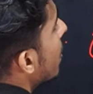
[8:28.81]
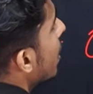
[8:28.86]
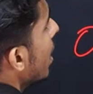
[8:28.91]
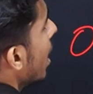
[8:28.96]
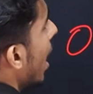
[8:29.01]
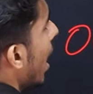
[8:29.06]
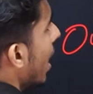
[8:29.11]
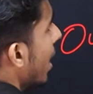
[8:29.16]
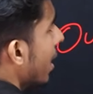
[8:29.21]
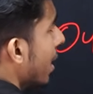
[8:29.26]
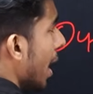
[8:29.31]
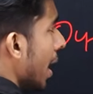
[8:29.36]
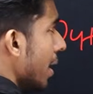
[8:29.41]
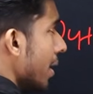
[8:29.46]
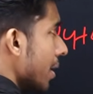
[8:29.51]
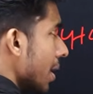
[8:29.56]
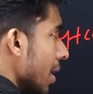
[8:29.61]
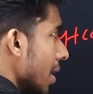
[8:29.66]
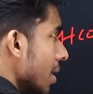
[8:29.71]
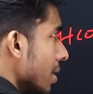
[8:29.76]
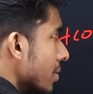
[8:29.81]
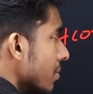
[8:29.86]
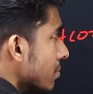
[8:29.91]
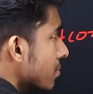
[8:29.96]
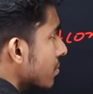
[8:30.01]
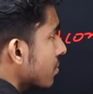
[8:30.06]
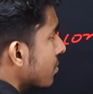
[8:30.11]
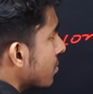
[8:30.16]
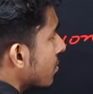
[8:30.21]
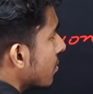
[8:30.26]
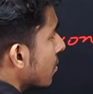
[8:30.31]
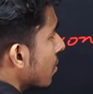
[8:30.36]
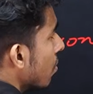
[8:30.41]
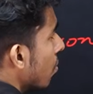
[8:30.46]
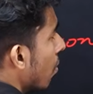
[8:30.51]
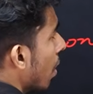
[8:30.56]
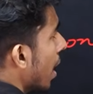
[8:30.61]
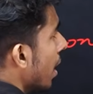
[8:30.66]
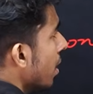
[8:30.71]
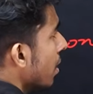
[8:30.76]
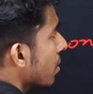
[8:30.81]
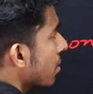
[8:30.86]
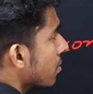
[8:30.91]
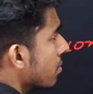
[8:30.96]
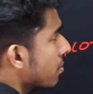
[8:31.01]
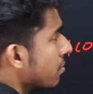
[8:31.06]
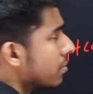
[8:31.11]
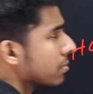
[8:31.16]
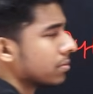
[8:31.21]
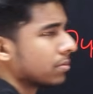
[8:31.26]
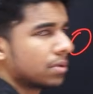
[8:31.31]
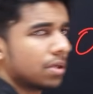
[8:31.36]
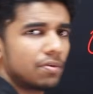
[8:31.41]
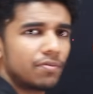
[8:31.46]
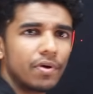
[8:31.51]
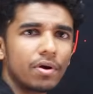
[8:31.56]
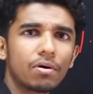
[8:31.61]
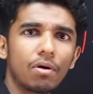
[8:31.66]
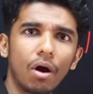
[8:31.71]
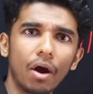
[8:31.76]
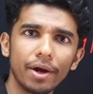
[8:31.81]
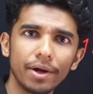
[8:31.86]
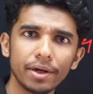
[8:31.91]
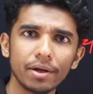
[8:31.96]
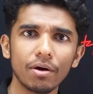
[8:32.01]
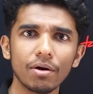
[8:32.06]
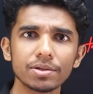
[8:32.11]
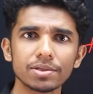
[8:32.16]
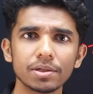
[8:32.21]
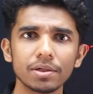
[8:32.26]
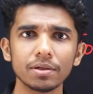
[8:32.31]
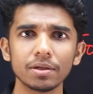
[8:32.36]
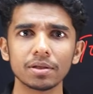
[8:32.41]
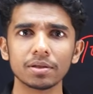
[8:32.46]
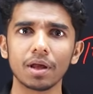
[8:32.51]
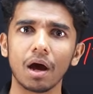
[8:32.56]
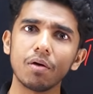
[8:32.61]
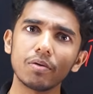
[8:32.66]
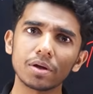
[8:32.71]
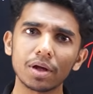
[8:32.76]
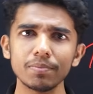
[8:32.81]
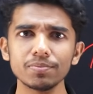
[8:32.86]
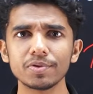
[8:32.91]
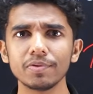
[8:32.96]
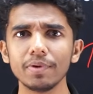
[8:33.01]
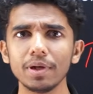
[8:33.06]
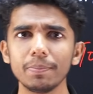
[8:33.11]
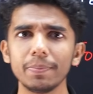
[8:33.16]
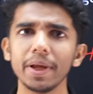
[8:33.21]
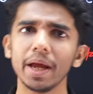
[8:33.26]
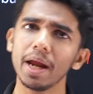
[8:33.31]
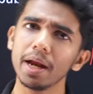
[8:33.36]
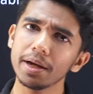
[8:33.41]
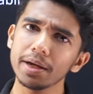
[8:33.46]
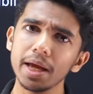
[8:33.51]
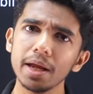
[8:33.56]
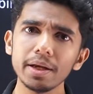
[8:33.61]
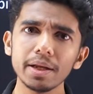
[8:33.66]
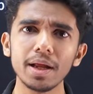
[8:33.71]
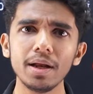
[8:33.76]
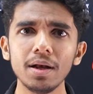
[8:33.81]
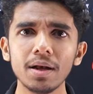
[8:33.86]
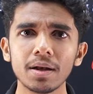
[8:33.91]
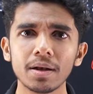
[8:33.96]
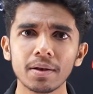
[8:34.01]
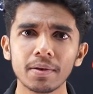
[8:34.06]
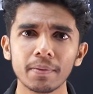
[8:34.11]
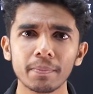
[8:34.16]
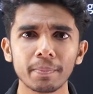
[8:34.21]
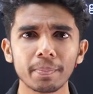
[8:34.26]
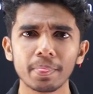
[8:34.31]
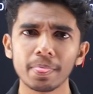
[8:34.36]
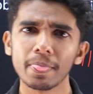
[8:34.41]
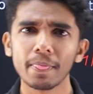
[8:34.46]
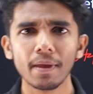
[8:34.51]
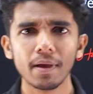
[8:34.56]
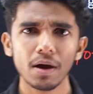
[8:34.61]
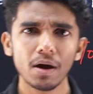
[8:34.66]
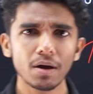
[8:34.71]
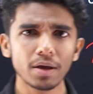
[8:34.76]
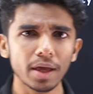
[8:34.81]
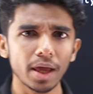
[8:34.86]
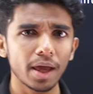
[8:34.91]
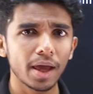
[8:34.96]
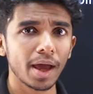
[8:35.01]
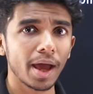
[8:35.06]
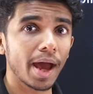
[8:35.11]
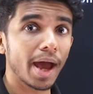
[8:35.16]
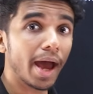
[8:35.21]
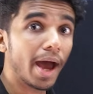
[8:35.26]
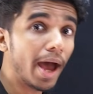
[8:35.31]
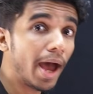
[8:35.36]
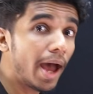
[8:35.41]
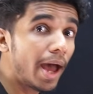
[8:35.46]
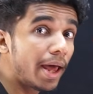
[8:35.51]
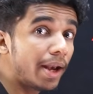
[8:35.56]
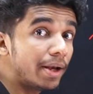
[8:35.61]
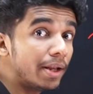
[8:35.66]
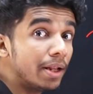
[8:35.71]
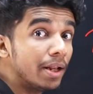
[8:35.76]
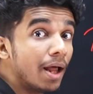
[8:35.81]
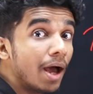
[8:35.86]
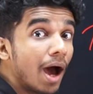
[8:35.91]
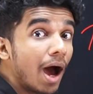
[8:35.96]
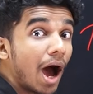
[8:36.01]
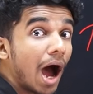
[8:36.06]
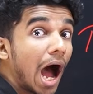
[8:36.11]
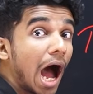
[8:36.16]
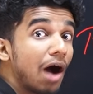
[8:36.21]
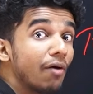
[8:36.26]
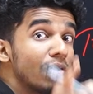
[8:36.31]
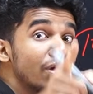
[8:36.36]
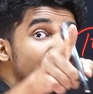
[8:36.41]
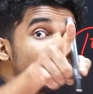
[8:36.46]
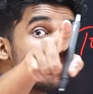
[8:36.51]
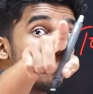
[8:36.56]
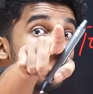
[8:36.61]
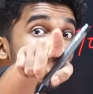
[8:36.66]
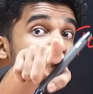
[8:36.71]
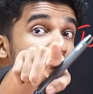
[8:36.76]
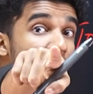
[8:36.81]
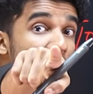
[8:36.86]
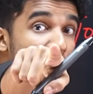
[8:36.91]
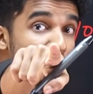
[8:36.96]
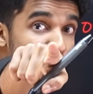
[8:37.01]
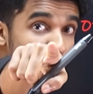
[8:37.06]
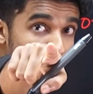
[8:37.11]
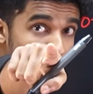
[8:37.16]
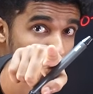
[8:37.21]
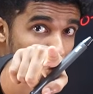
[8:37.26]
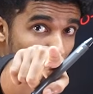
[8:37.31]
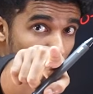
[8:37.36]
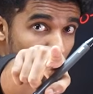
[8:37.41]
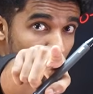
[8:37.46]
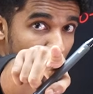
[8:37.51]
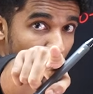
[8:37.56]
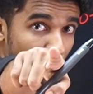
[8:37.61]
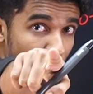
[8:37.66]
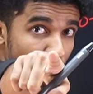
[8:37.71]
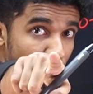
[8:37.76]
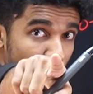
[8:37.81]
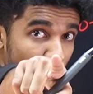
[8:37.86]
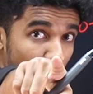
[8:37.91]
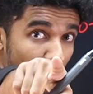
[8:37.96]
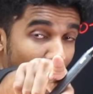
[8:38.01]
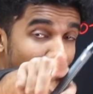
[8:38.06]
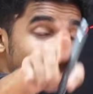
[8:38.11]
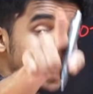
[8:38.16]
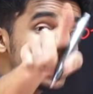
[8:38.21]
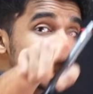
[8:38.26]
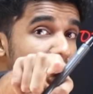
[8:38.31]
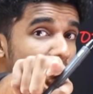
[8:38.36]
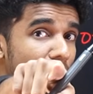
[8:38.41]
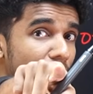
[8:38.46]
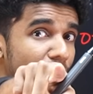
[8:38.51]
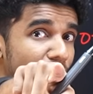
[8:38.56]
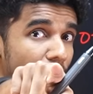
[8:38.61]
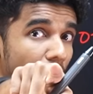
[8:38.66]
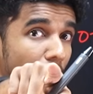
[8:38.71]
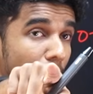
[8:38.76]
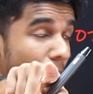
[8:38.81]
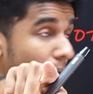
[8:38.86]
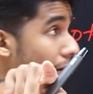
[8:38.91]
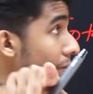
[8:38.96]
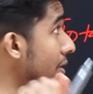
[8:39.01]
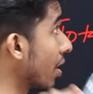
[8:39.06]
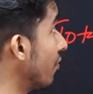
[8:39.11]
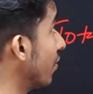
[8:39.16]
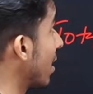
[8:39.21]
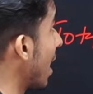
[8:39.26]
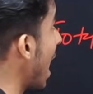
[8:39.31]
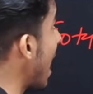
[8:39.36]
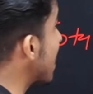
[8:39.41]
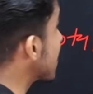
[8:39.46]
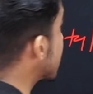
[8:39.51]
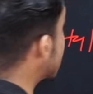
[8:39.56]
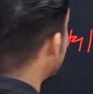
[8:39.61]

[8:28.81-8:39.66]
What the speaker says: head and tail. Why? A coin tossed, the outcomes will be head and tail. Okay, and our favorable outcome. What is our favorable outcome? We are asked